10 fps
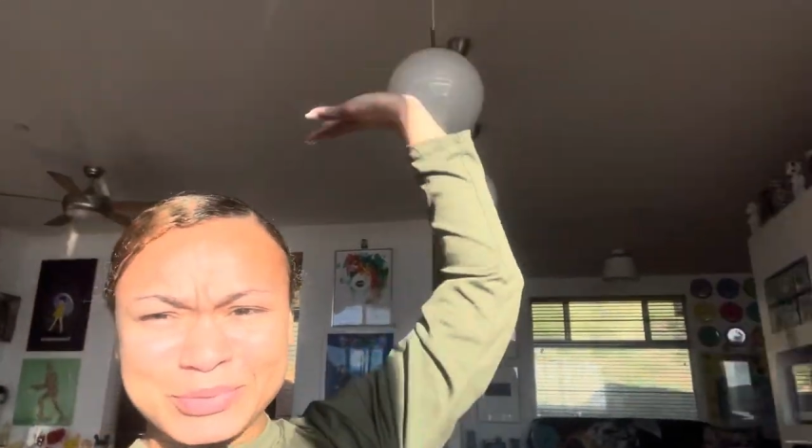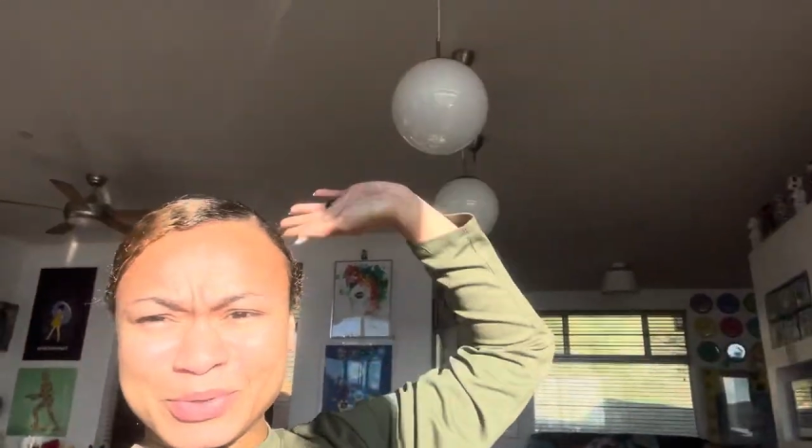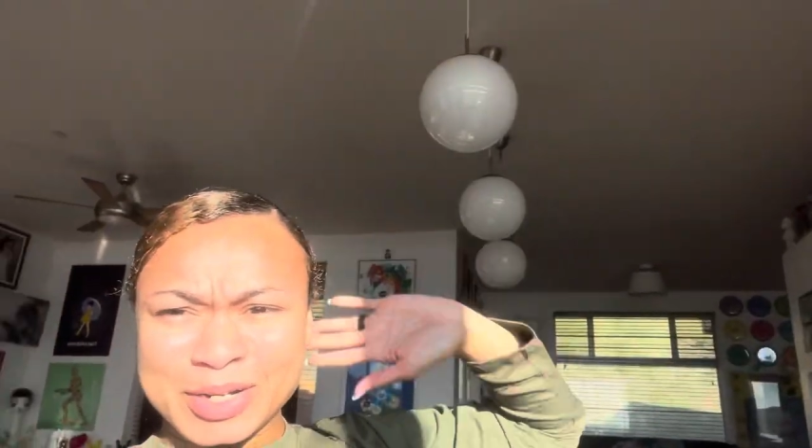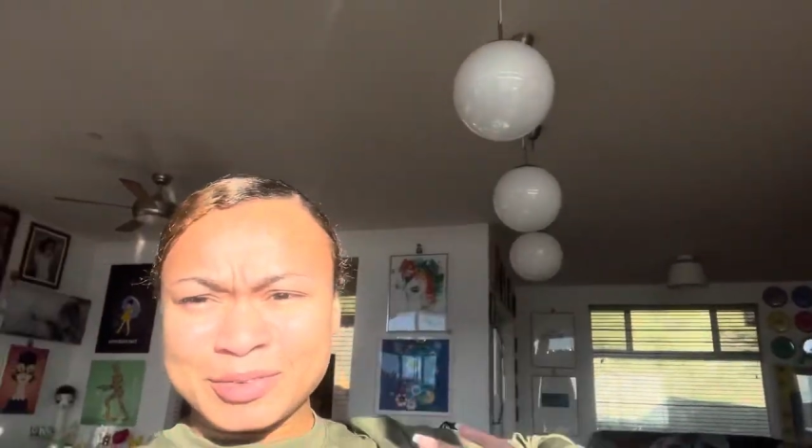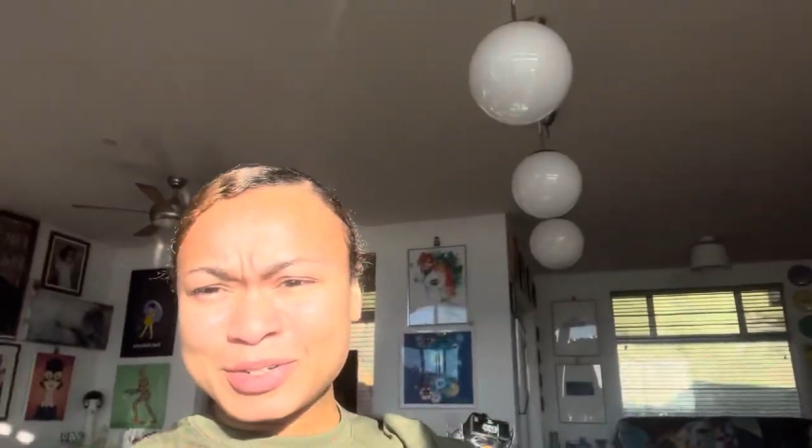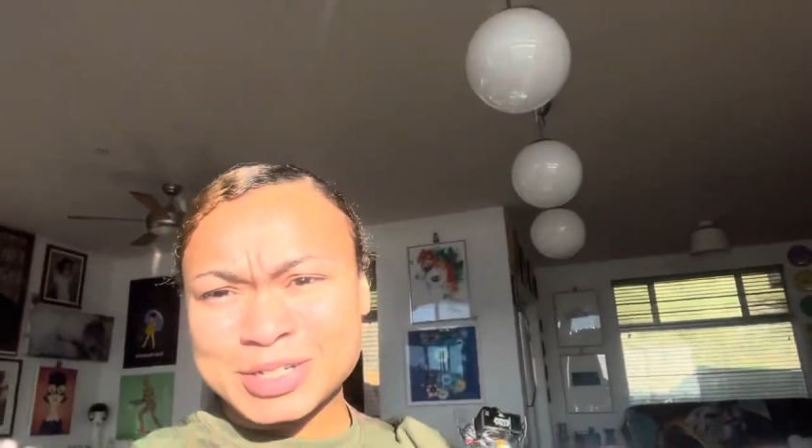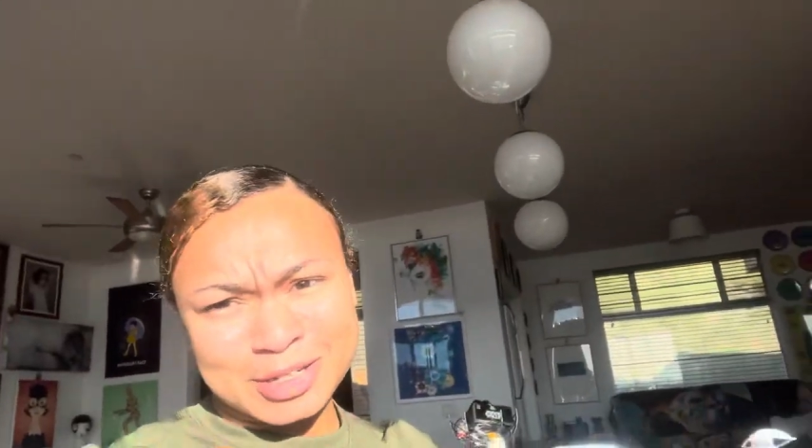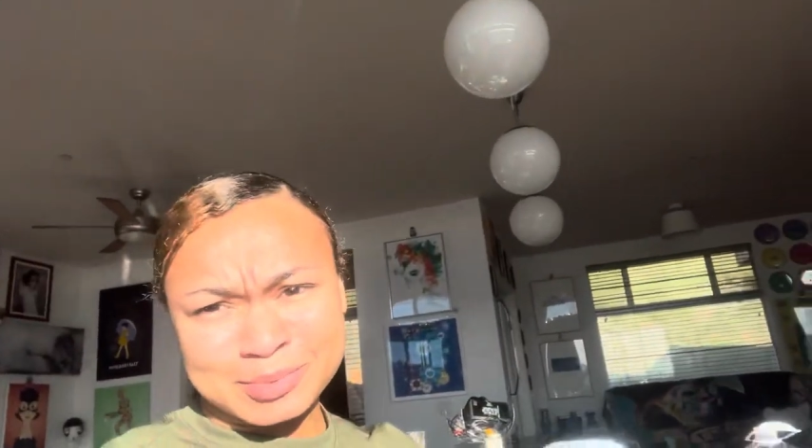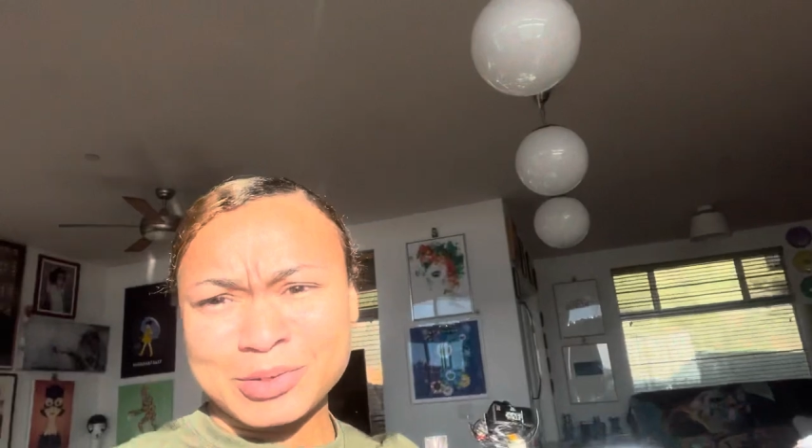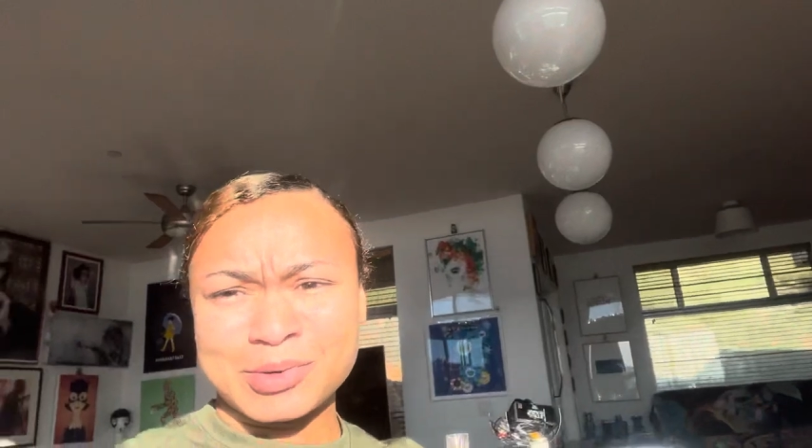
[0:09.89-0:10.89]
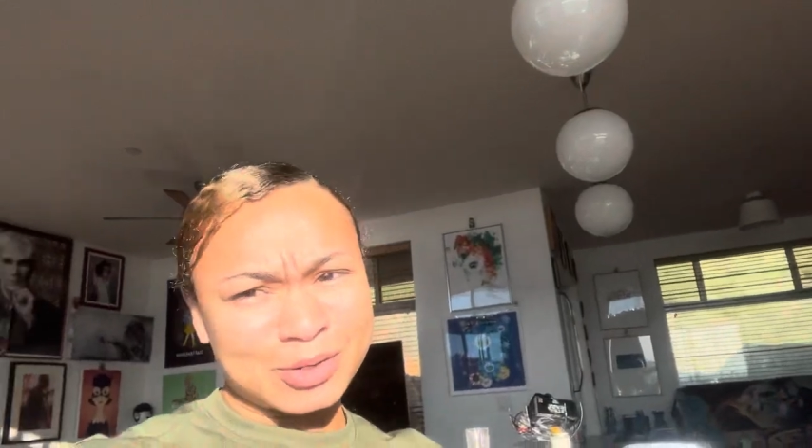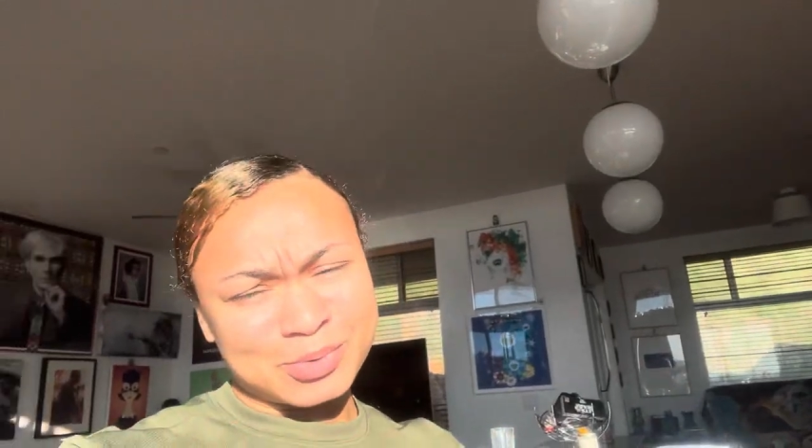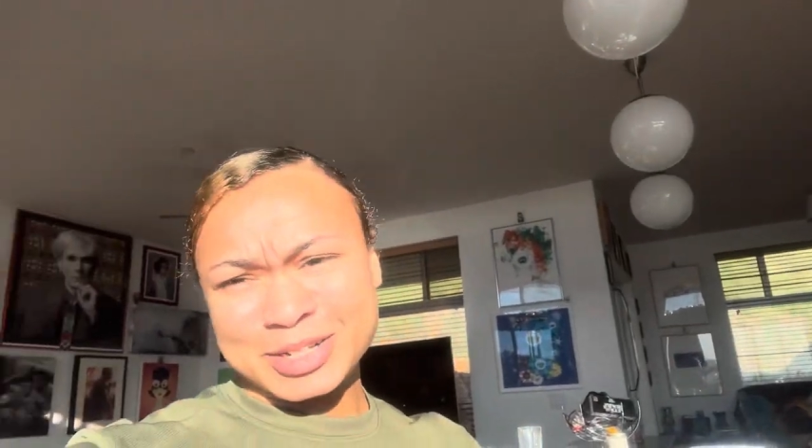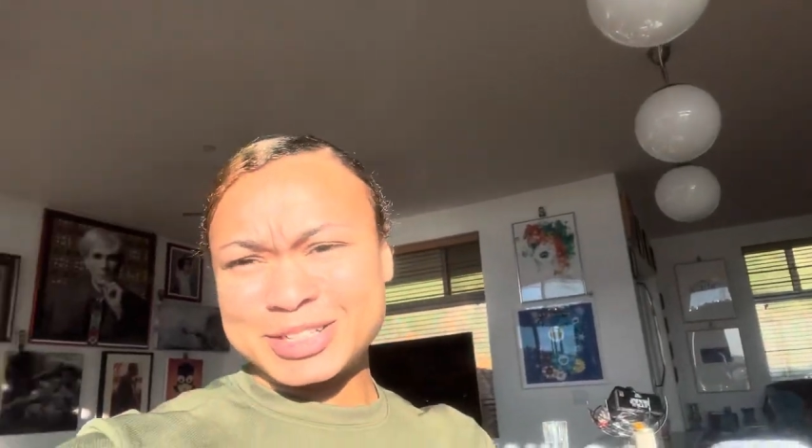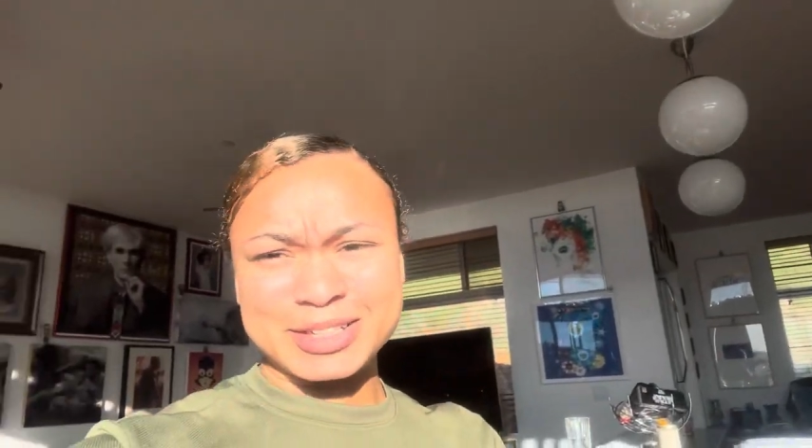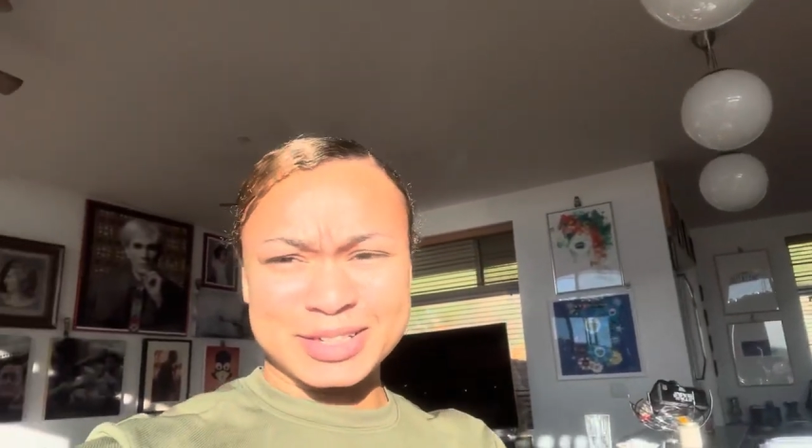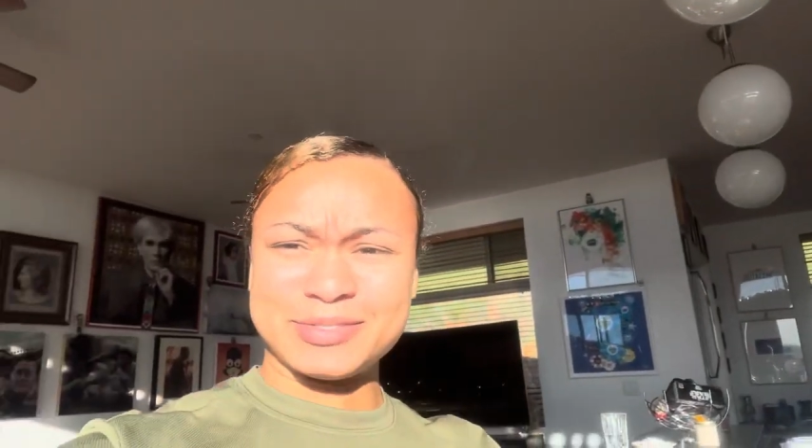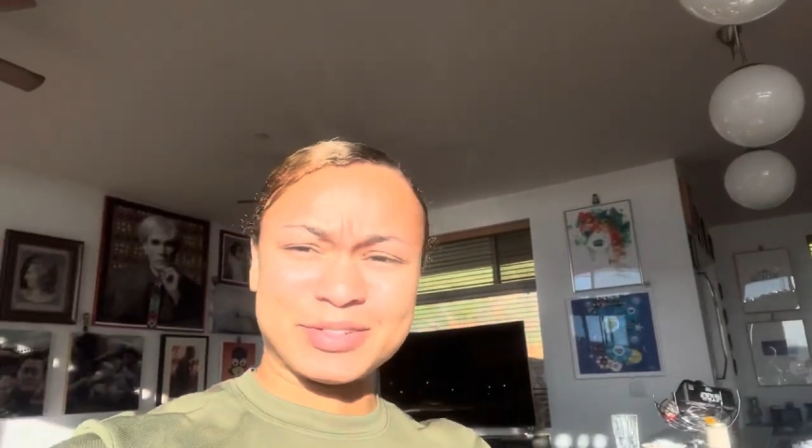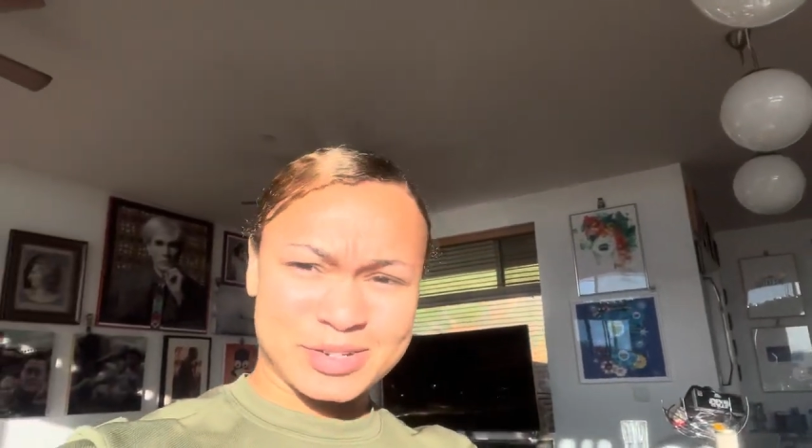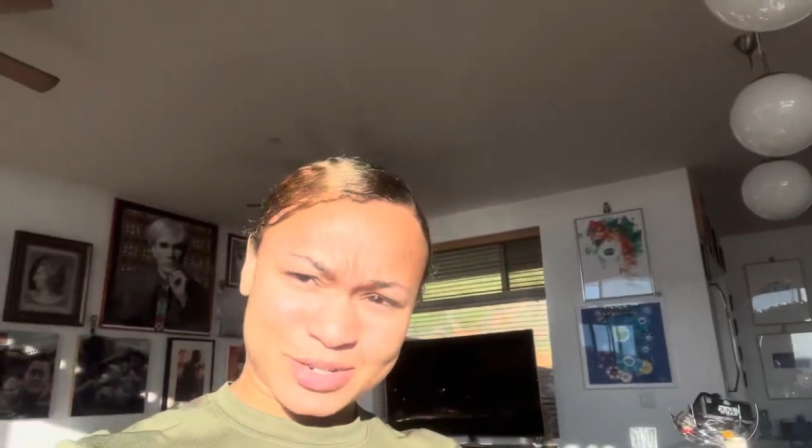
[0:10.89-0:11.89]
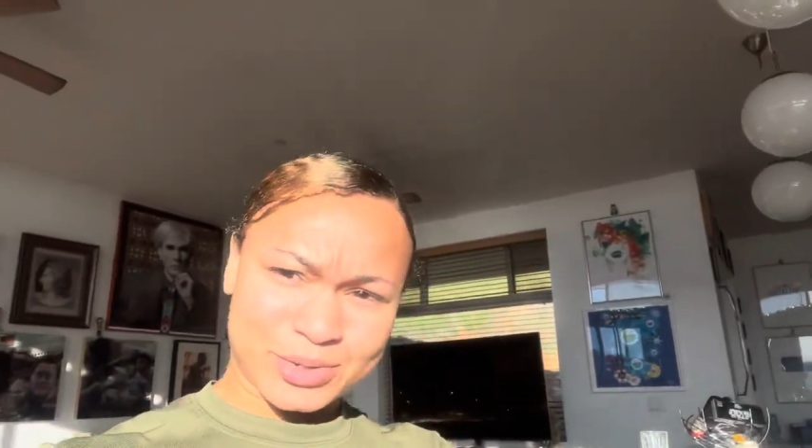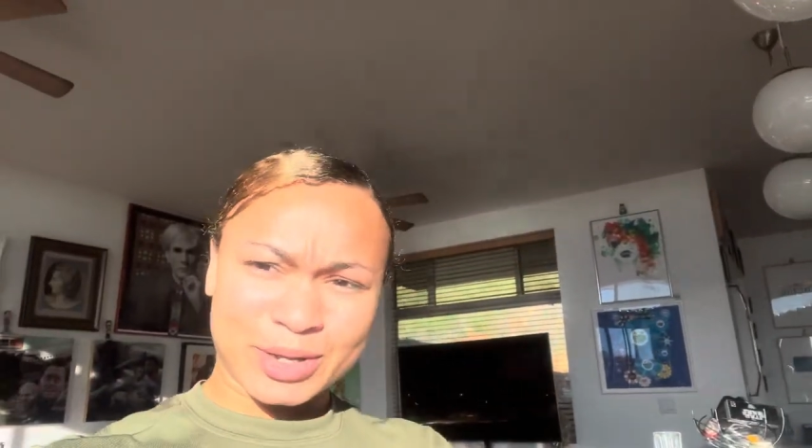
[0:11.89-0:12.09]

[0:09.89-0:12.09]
whenever time you are watching this video.